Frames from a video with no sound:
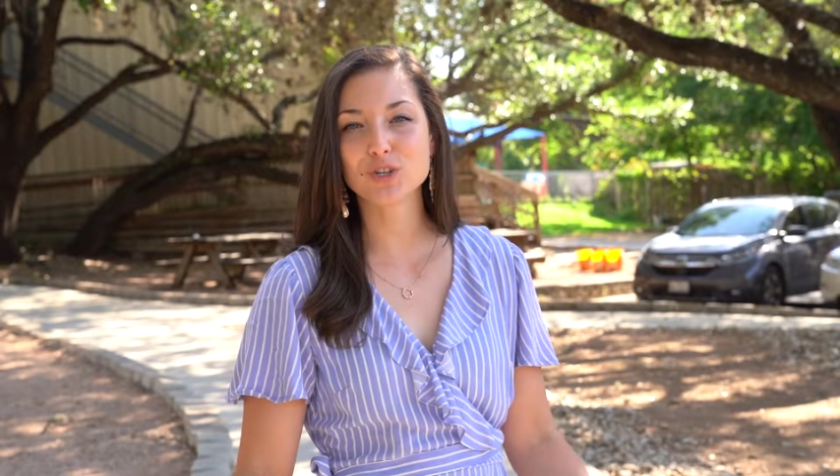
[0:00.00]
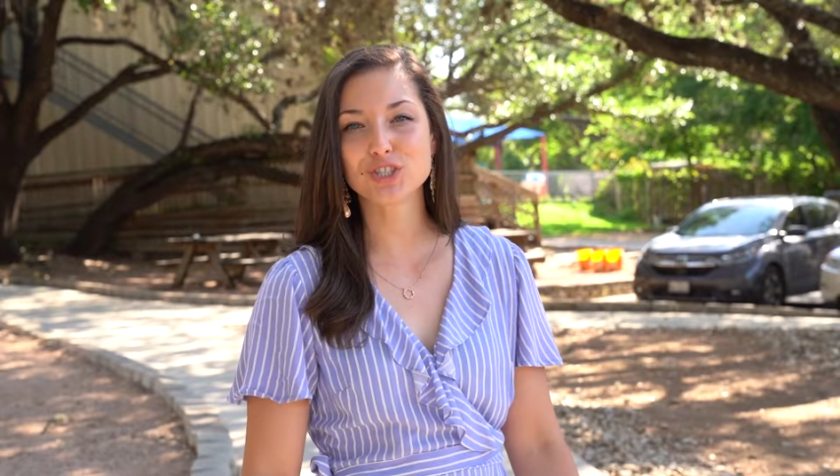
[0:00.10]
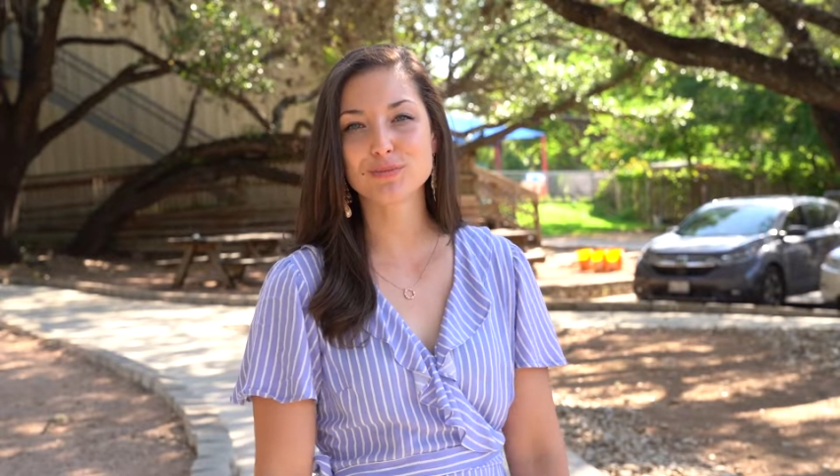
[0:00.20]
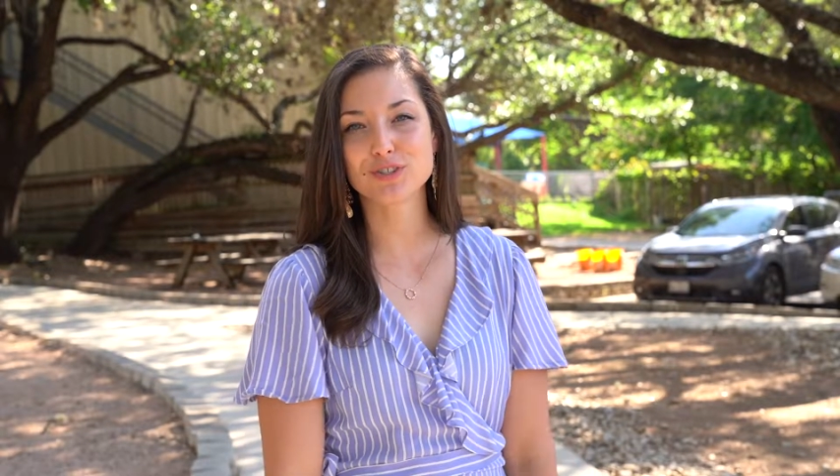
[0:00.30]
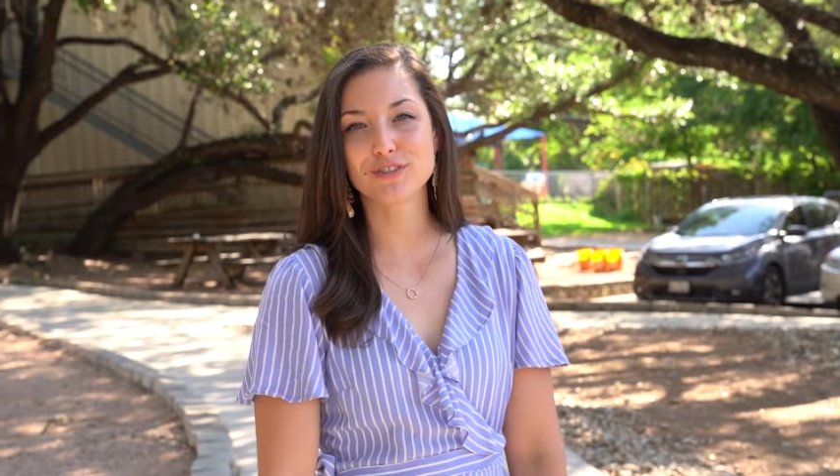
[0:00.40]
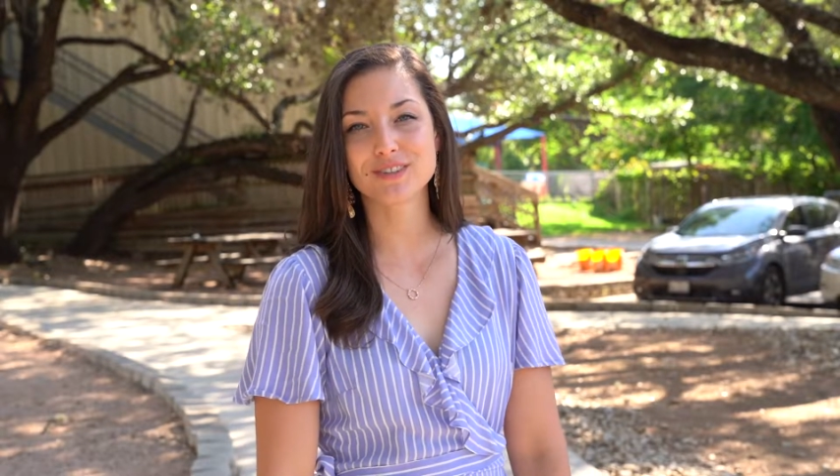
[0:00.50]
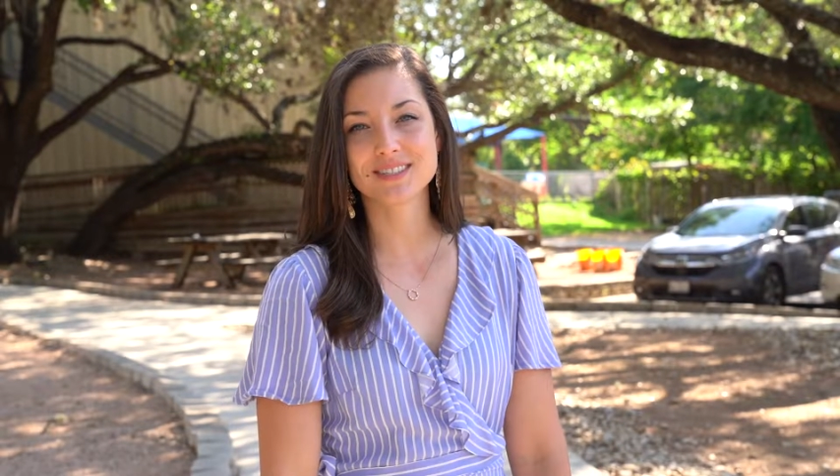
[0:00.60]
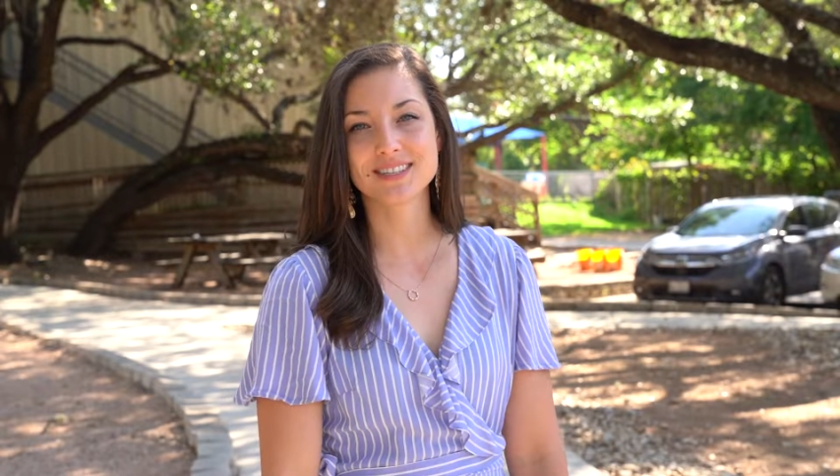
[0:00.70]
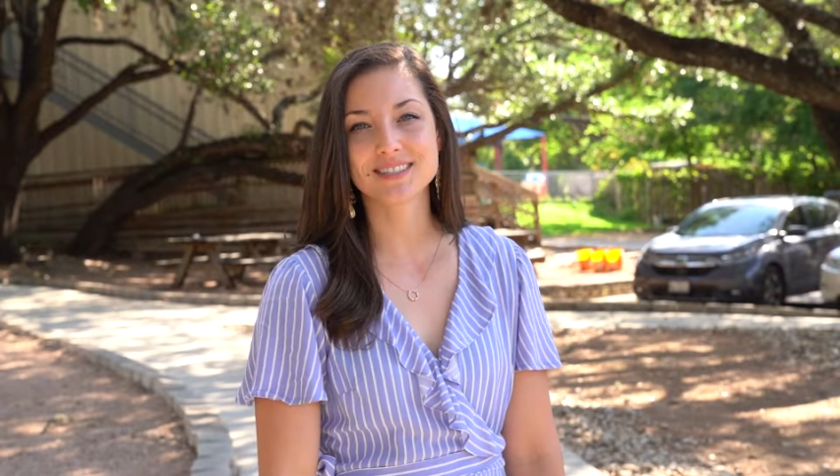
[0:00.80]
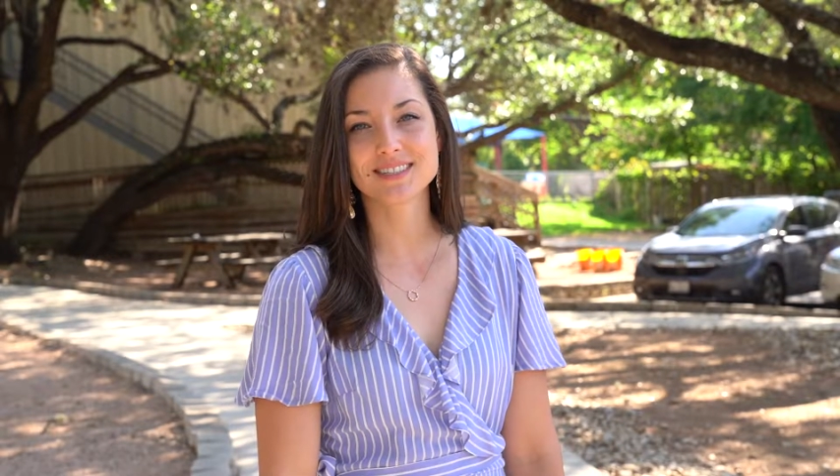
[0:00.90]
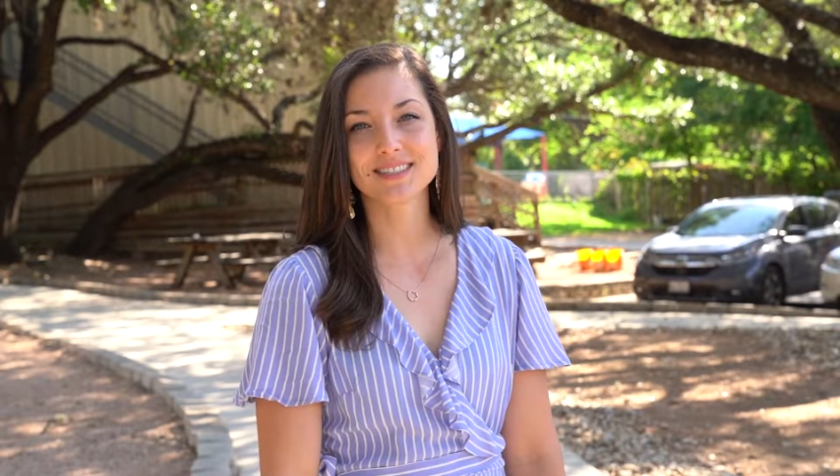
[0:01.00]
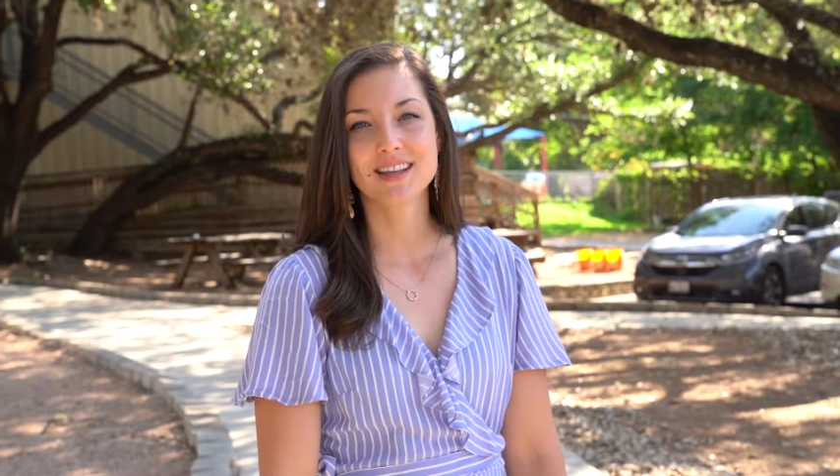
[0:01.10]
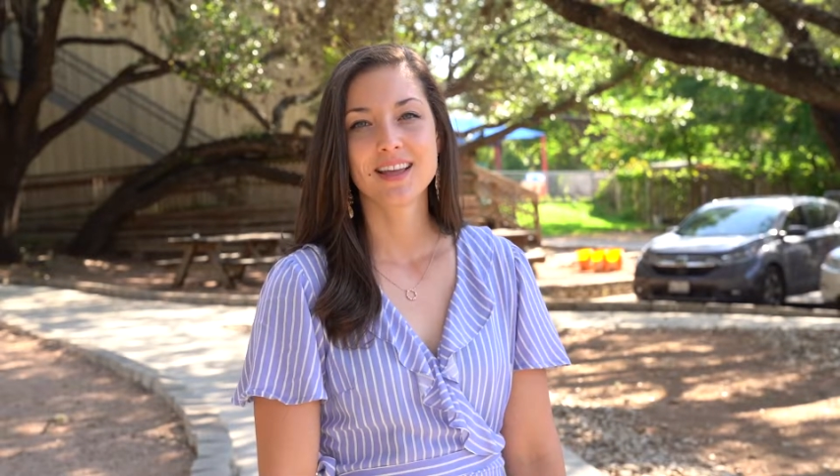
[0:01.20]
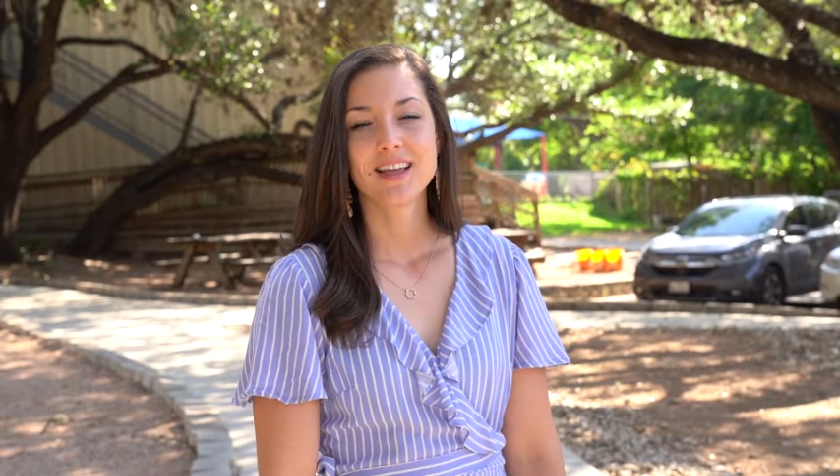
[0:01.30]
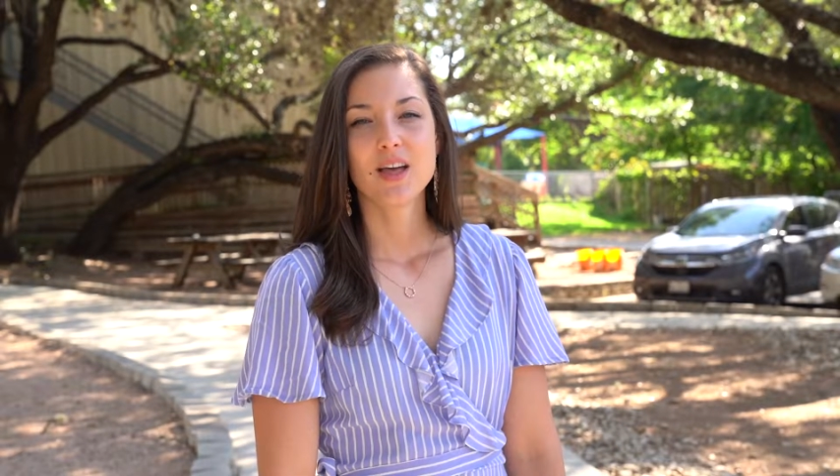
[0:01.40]
worship
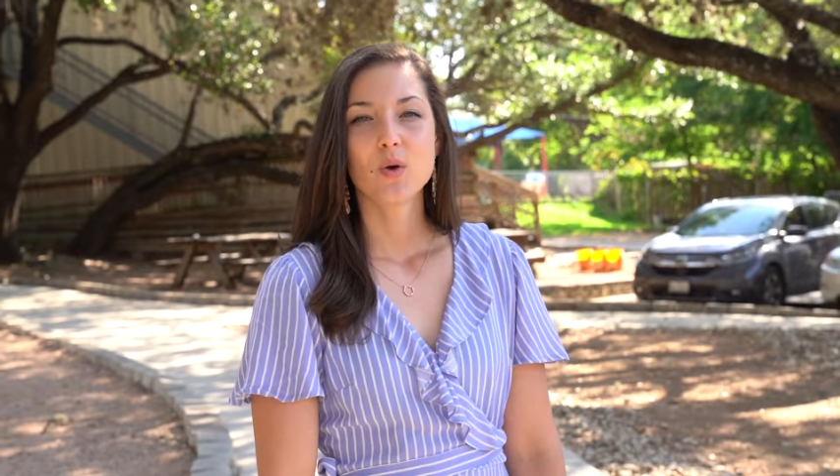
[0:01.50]
services.